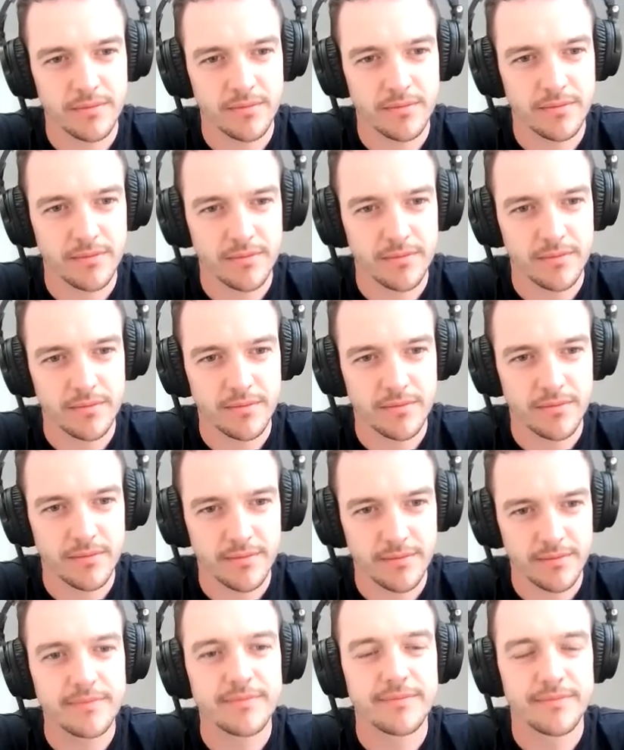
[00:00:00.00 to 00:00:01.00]

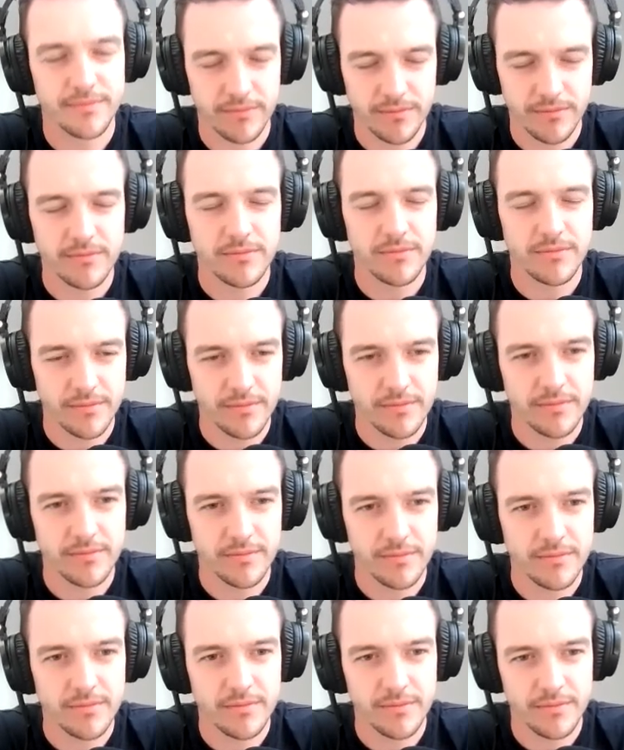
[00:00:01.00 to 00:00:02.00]

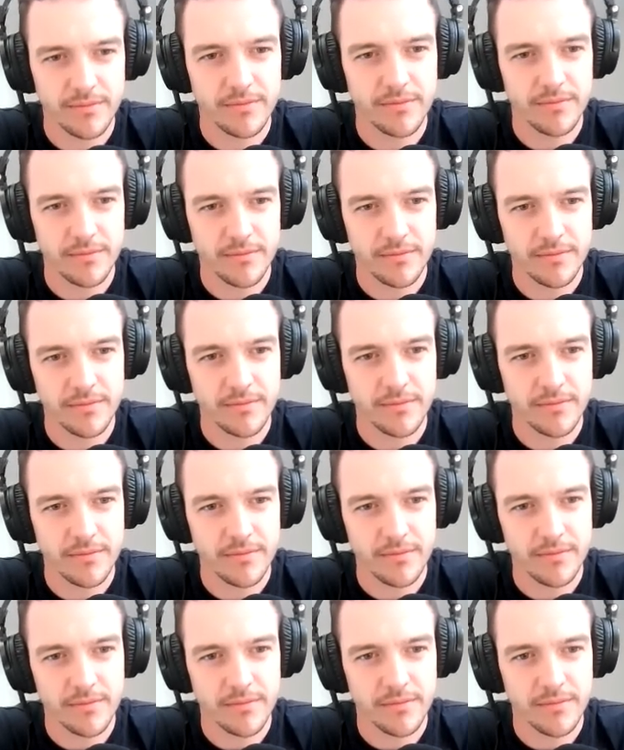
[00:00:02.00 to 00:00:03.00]

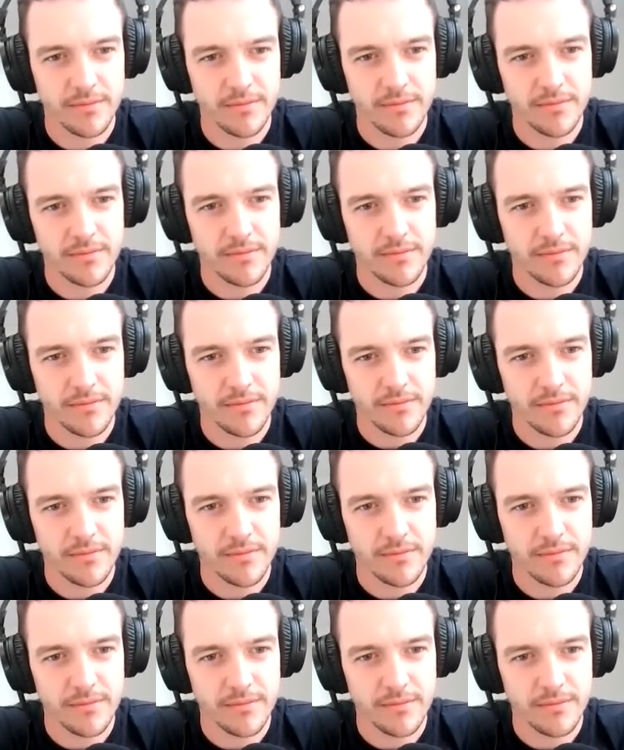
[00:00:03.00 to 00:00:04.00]

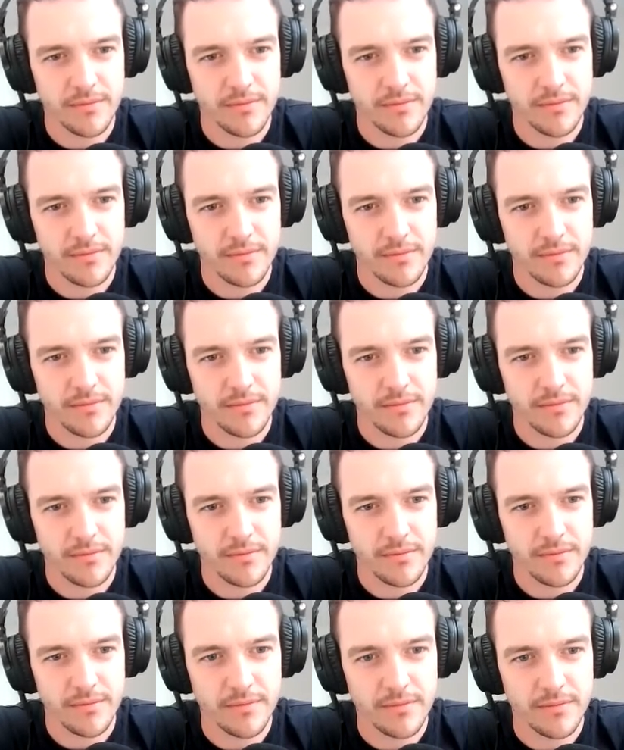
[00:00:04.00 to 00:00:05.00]

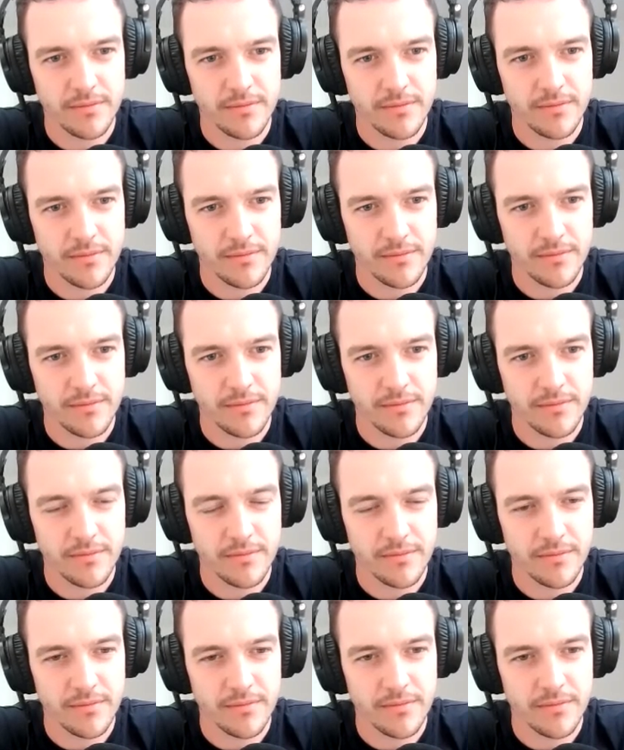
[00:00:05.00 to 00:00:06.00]

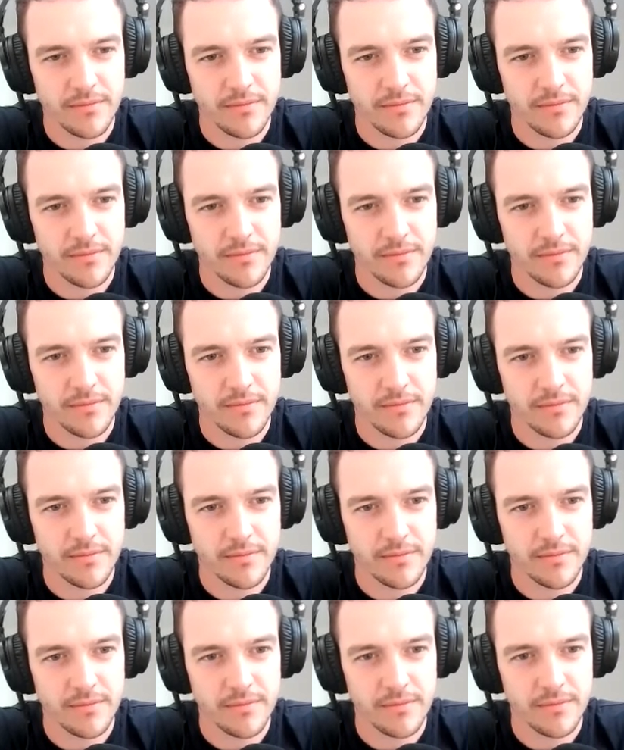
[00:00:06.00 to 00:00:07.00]

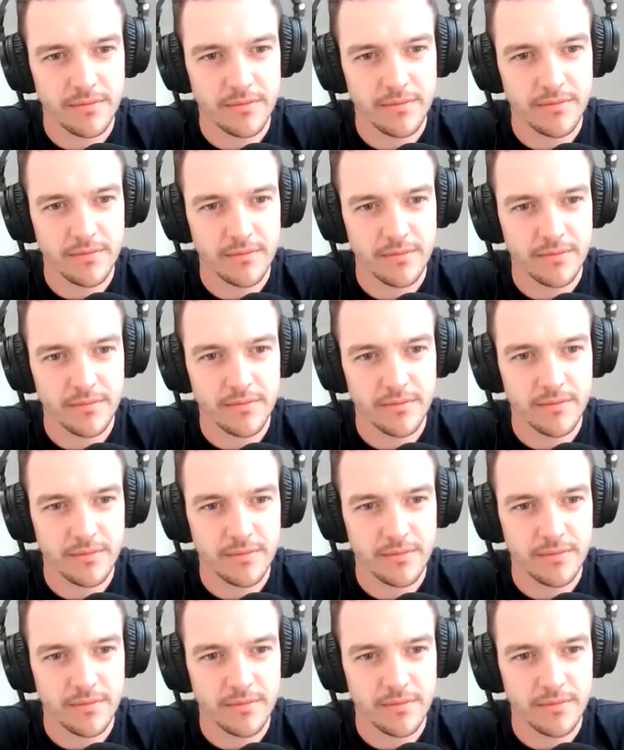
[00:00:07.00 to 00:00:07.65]
(not speaking)